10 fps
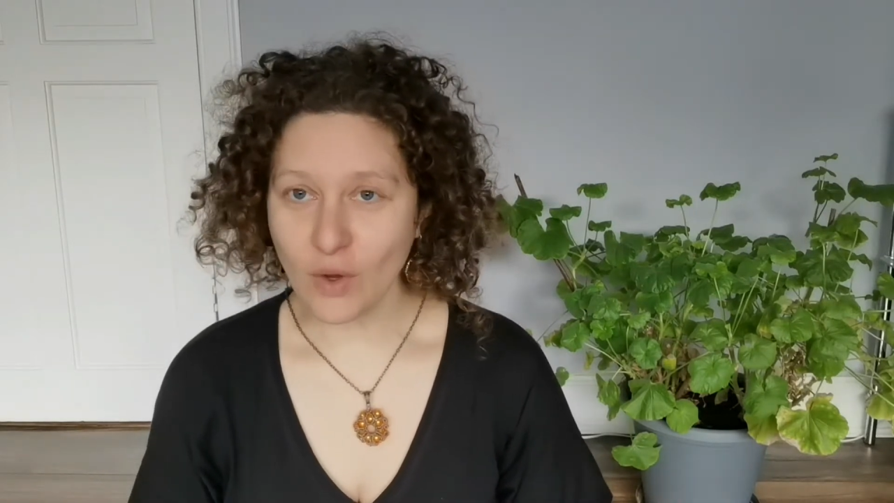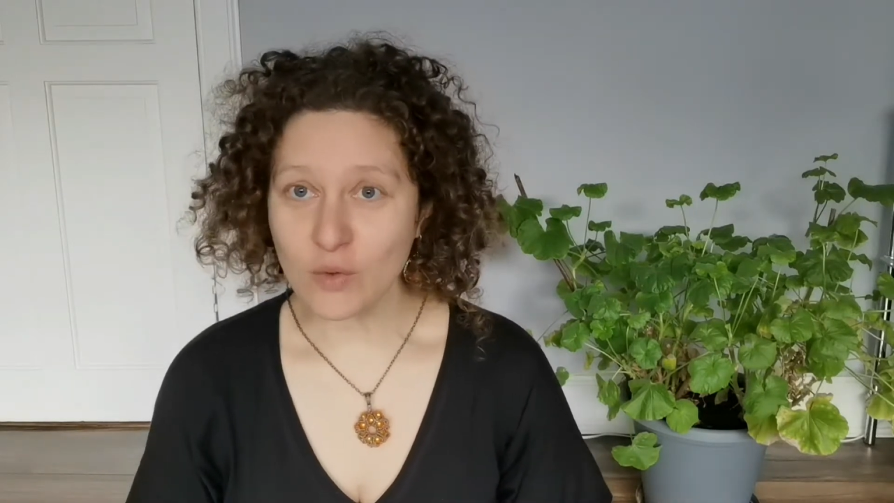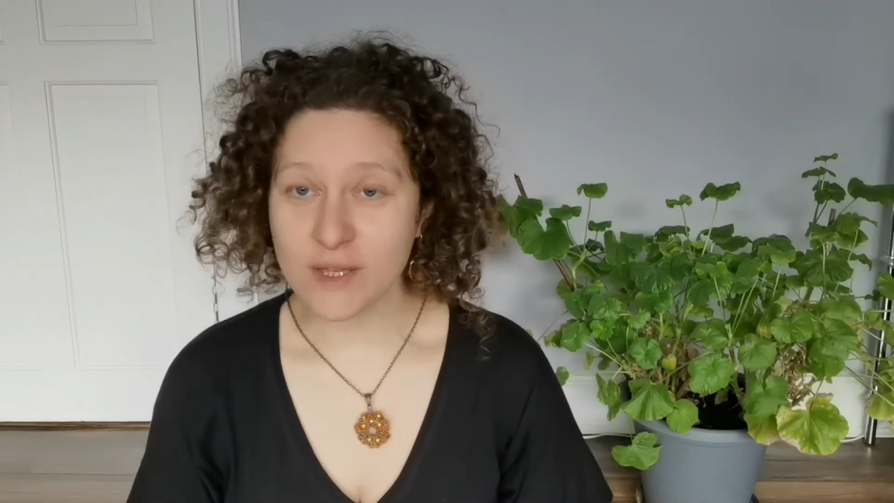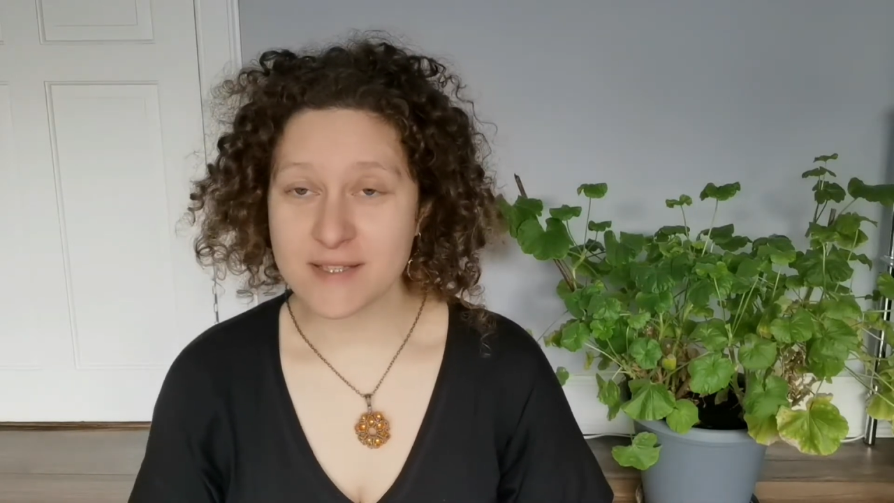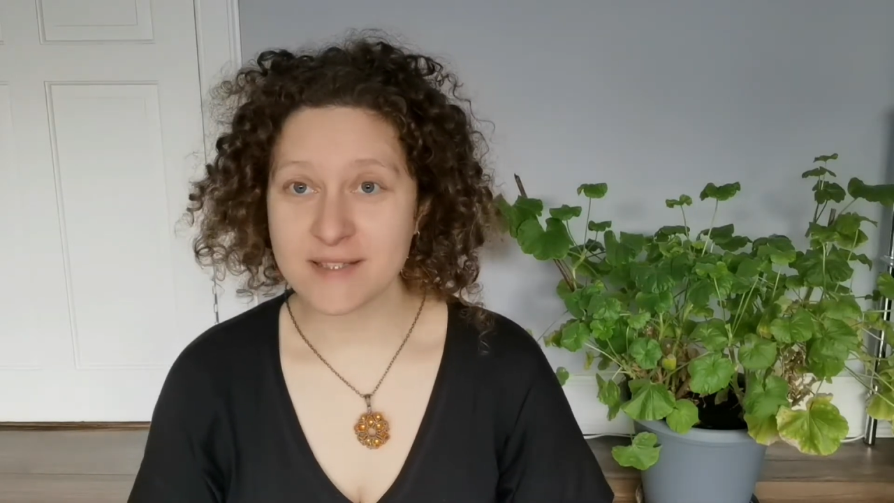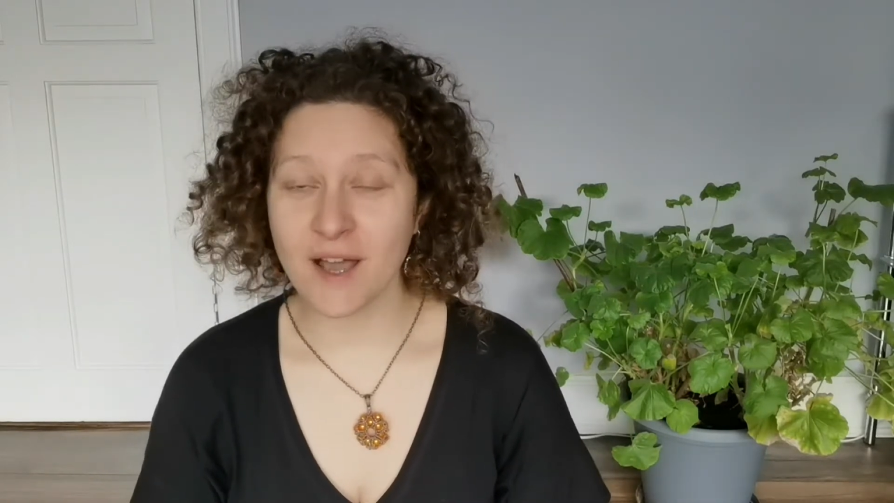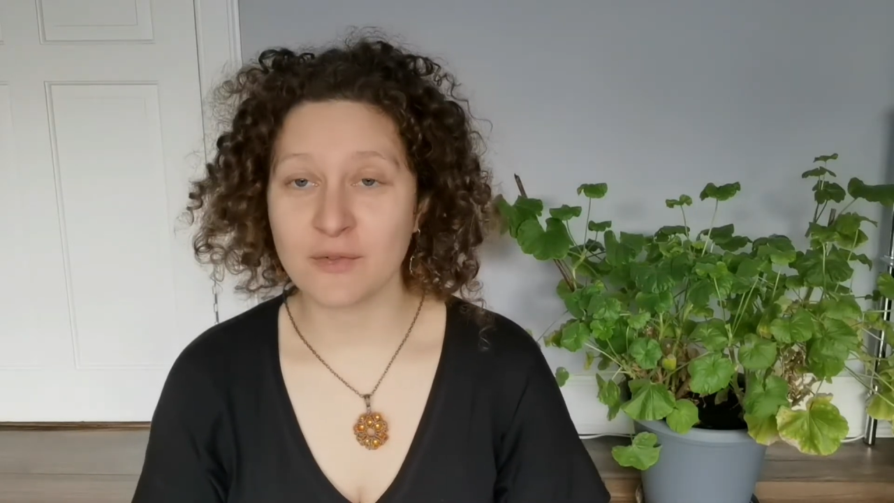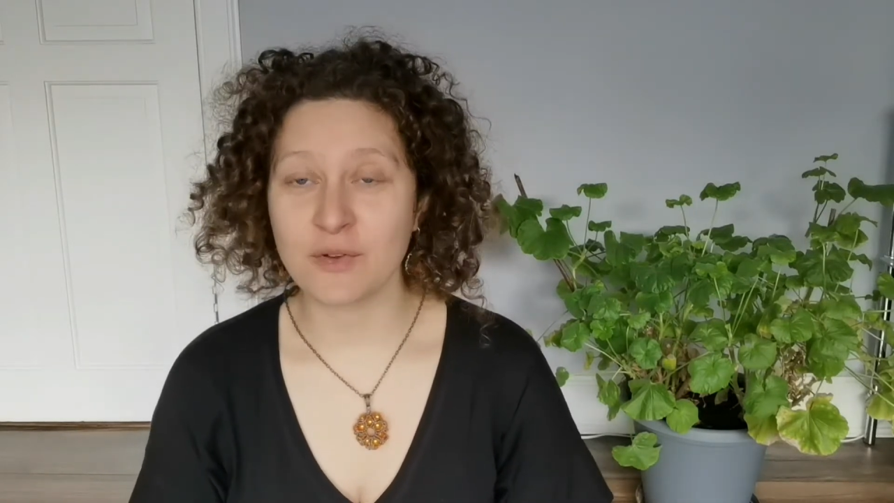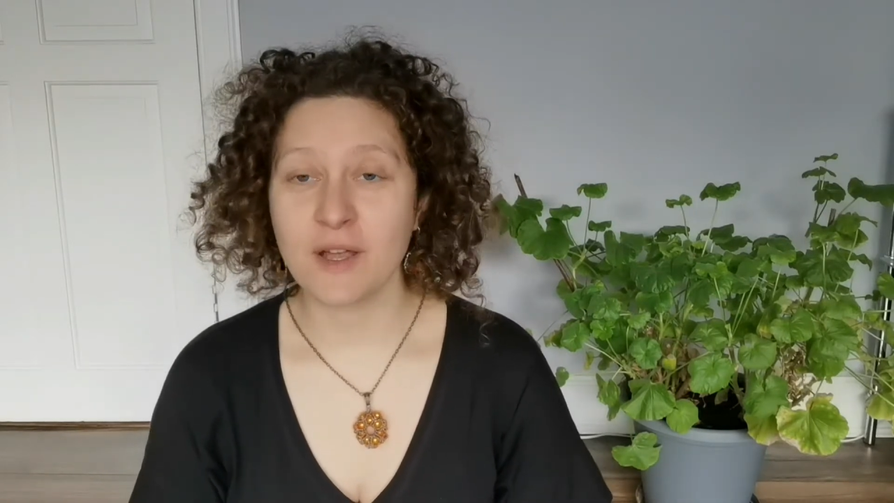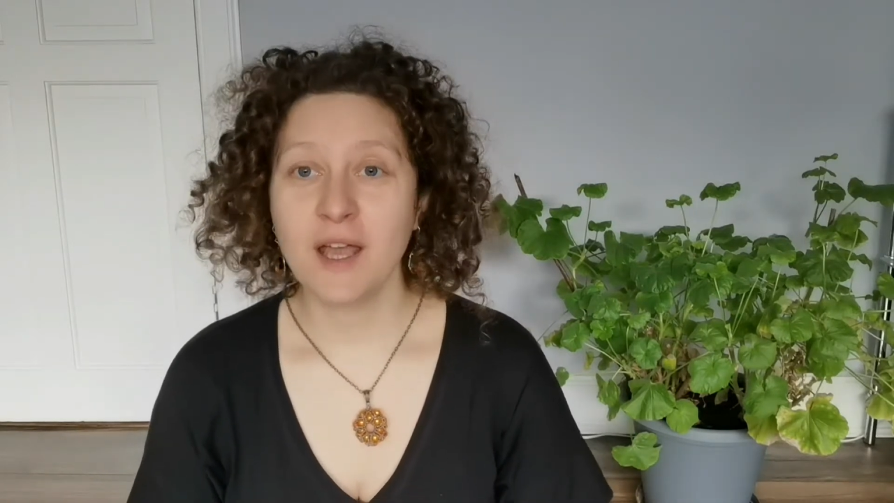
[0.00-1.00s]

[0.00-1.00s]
the stuff.